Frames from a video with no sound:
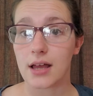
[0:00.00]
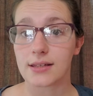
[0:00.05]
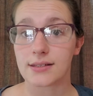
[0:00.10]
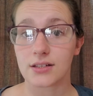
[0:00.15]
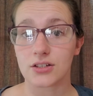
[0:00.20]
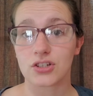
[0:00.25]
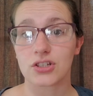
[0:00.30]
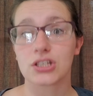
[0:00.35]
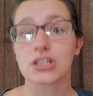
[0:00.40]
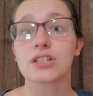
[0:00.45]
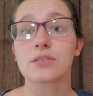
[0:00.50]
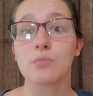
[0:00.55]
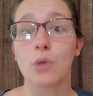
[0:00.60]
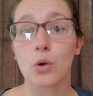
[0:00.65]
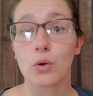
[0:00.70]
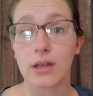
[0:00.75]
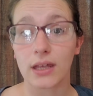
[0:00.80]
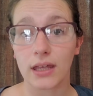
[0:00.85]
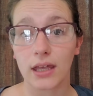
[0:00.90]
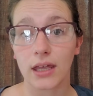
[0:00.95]
such as
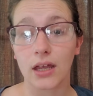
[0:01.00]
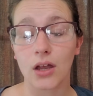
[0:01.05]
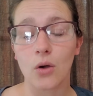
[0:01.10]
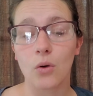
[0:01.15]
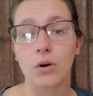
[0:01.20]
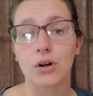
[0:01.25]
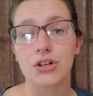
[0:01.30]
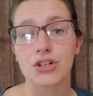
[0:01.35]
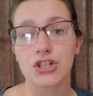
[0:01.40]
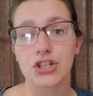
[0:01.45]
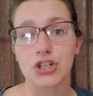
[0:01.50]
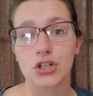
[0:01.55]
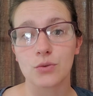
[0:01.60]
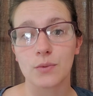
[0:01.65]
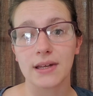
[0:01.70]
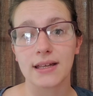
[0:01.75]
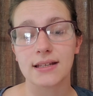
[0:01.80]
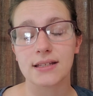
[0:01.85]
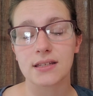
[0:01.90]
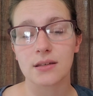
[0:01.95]
smoking or
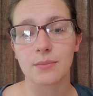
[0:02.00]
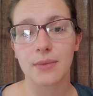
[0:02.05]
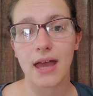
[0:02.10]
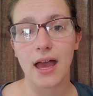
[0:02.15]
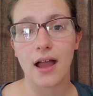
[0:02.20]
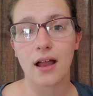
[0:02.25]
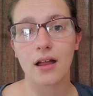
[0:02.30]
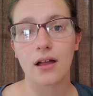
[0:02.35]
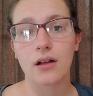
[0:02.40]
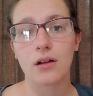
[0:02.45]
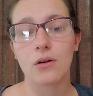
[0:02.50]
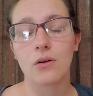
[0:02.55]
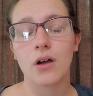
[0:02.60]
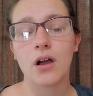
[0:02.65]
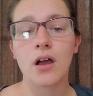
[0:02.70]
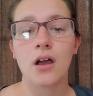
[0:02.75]
chewing tobacco.